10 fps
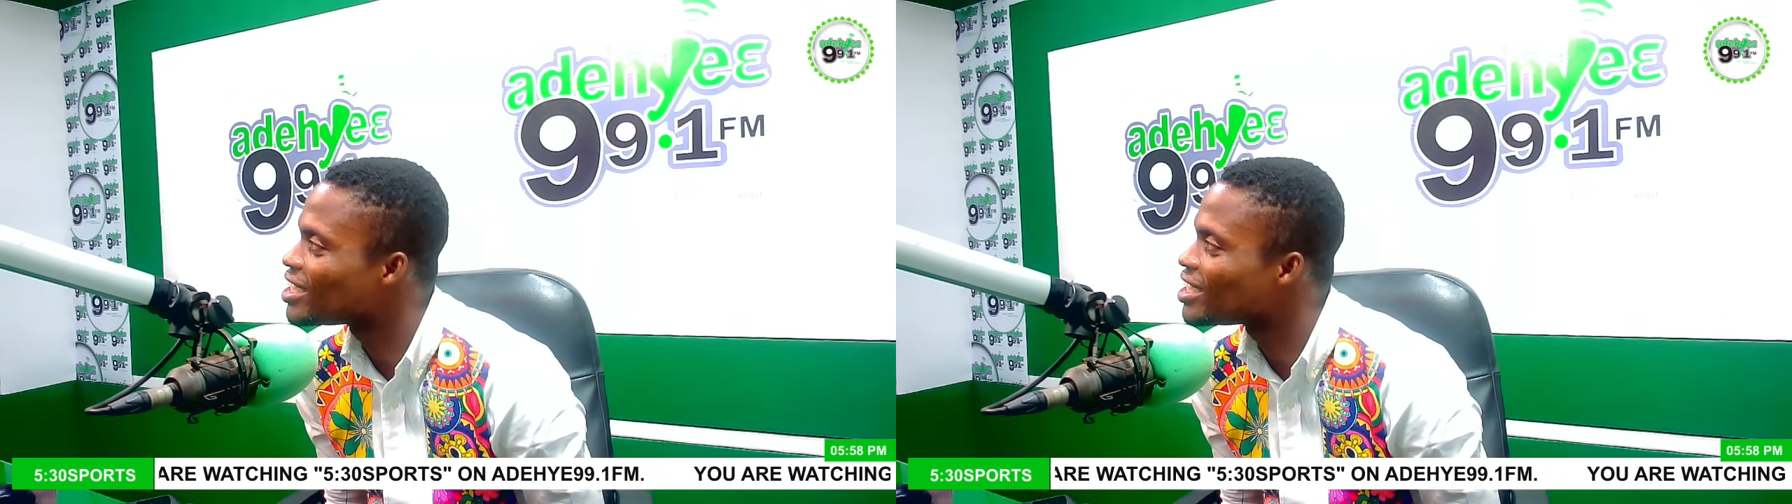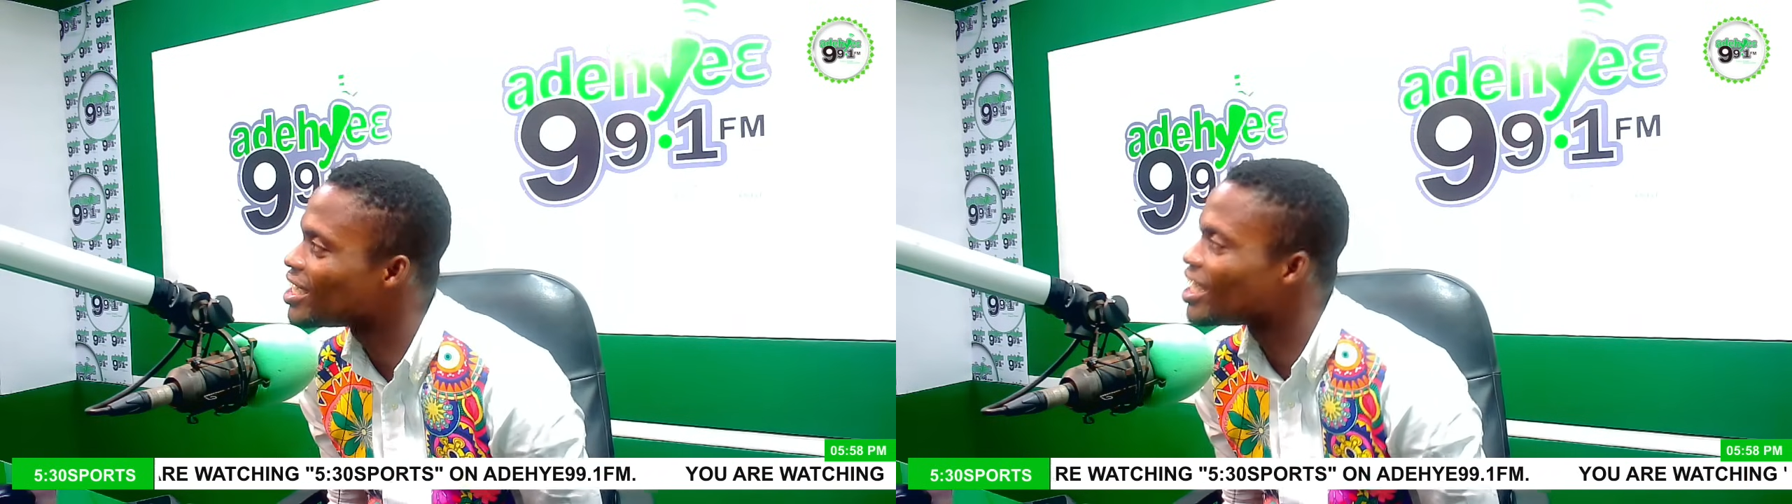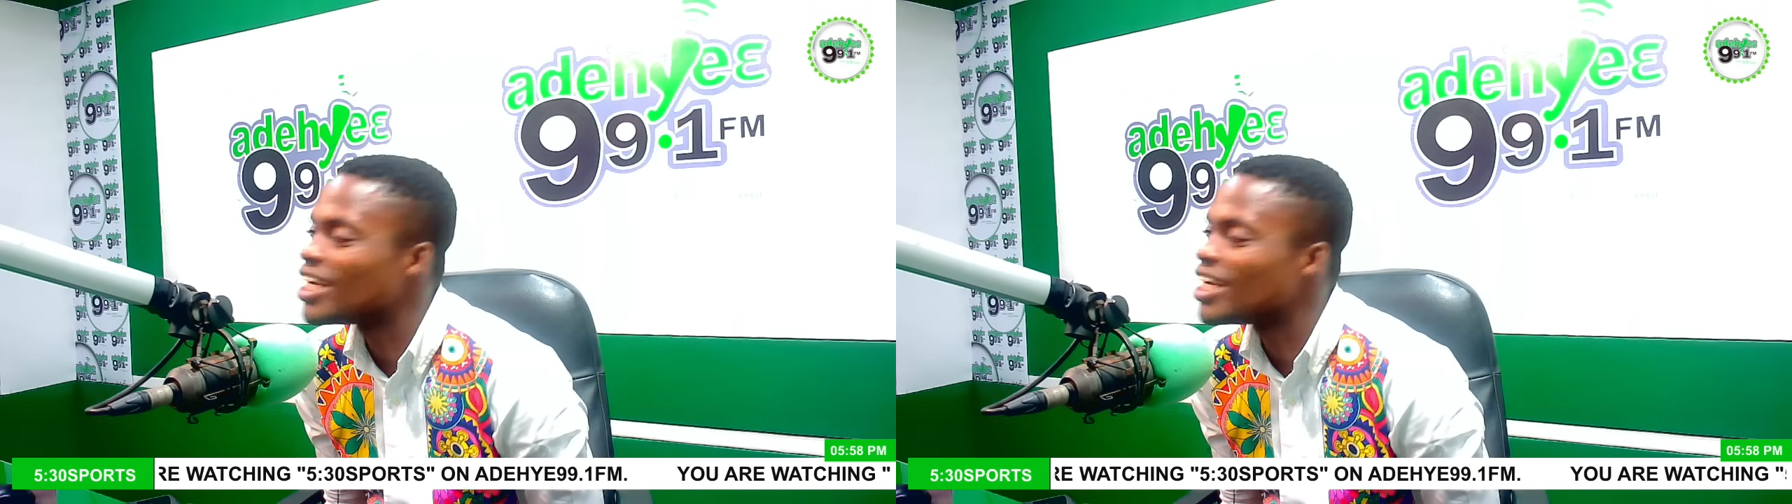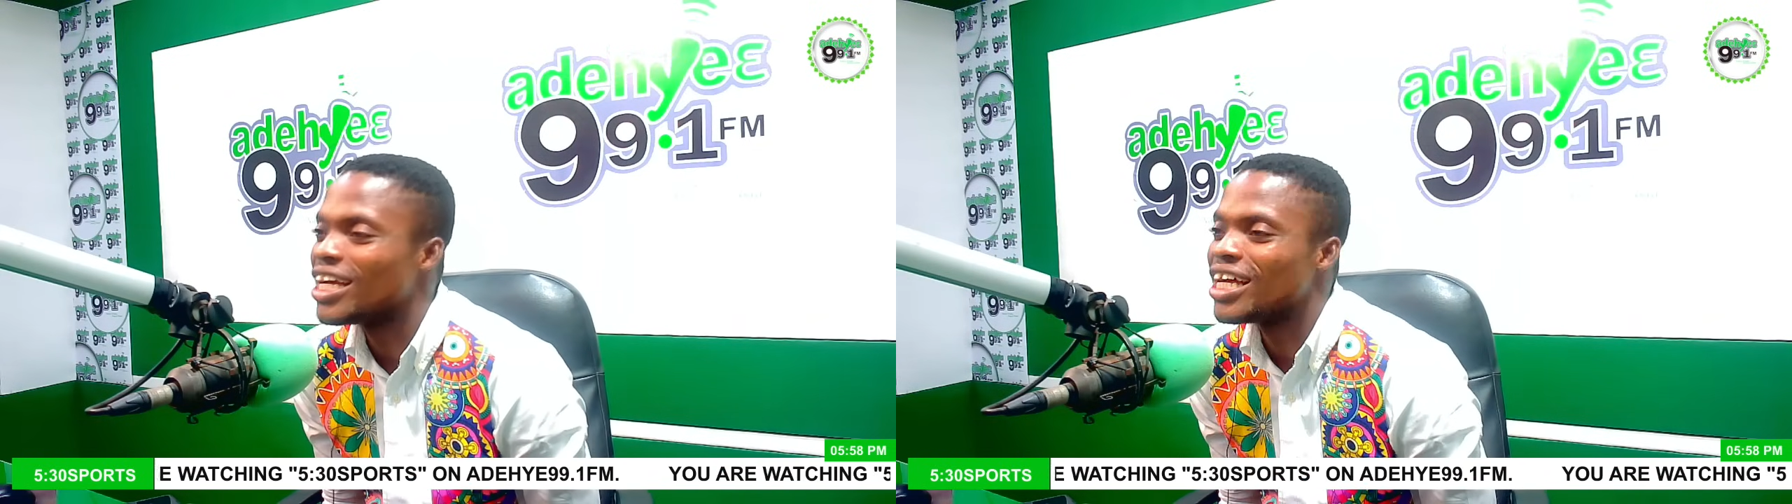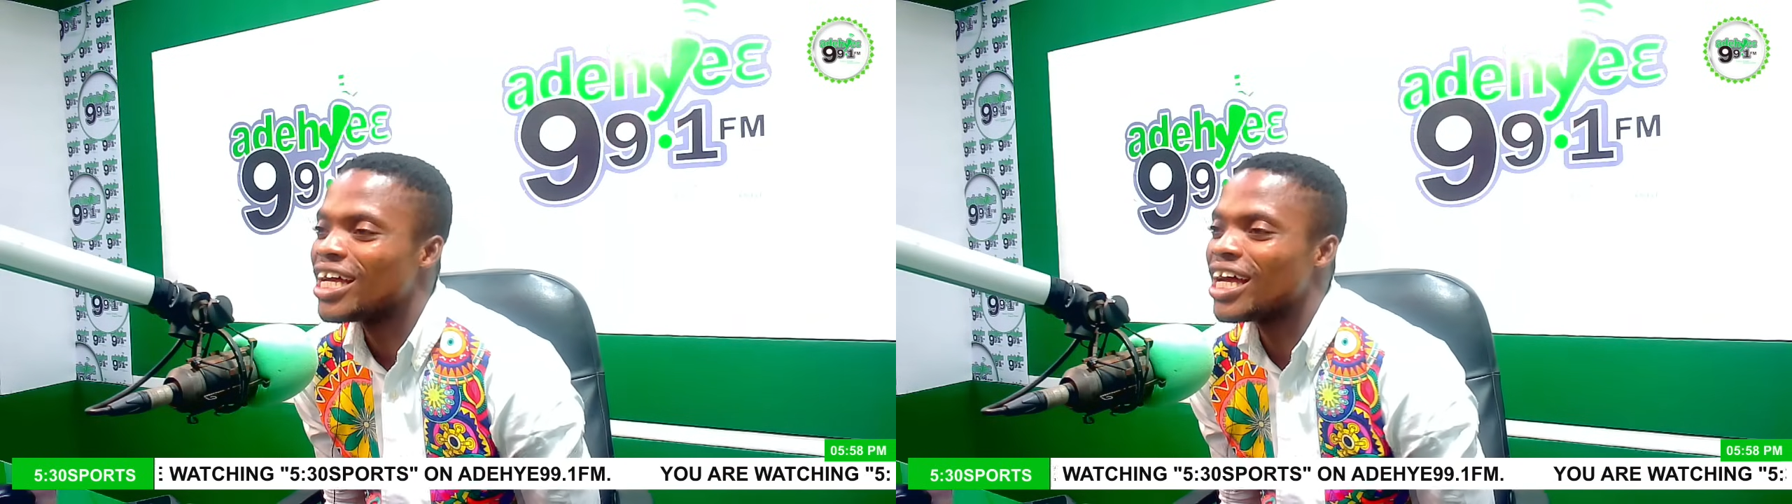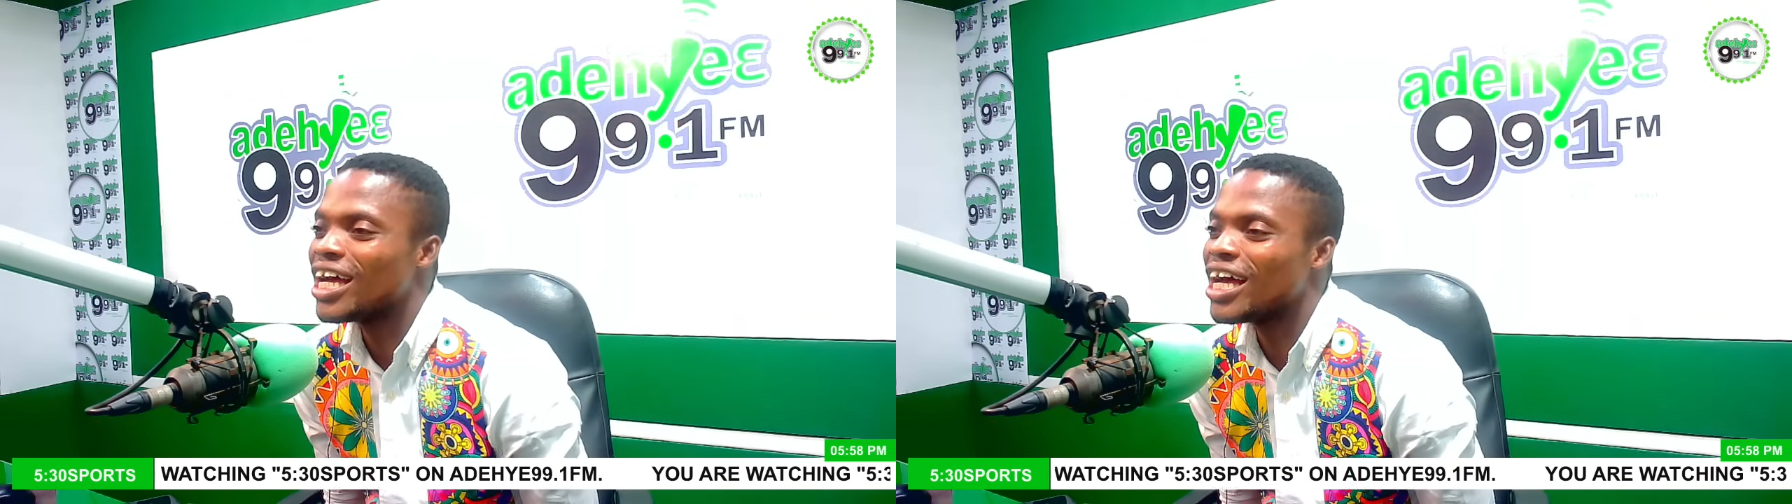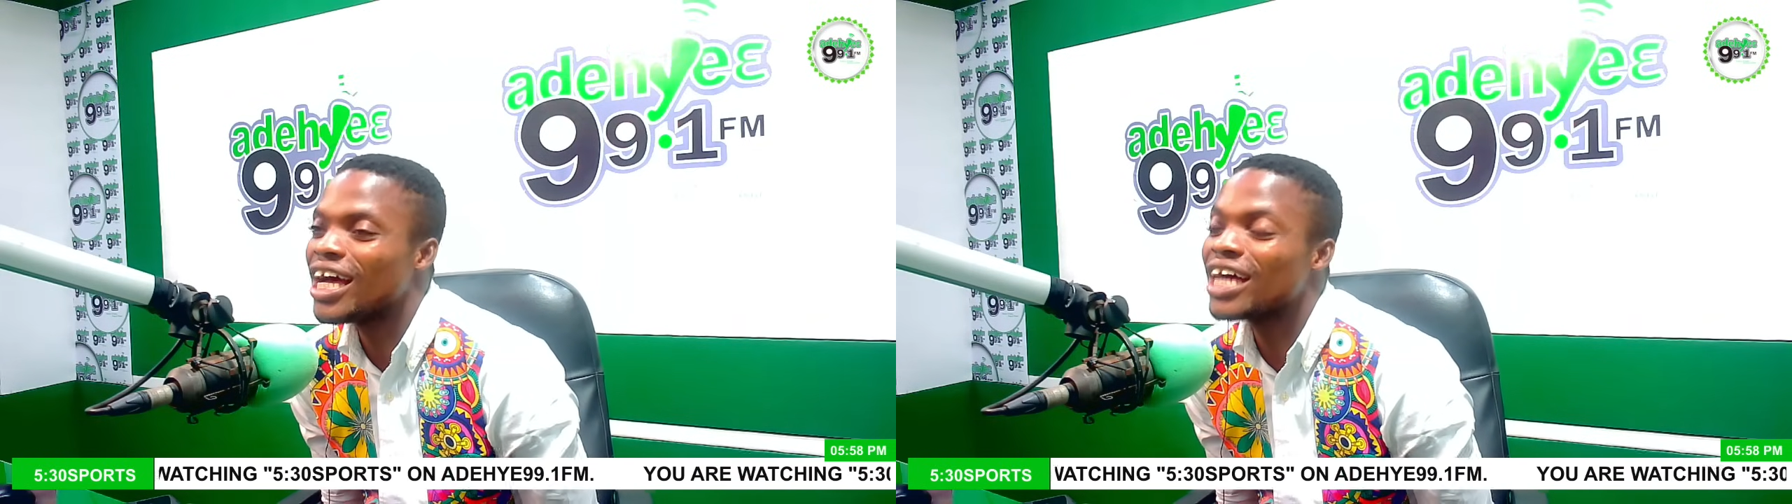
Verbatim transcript: I'm more than some of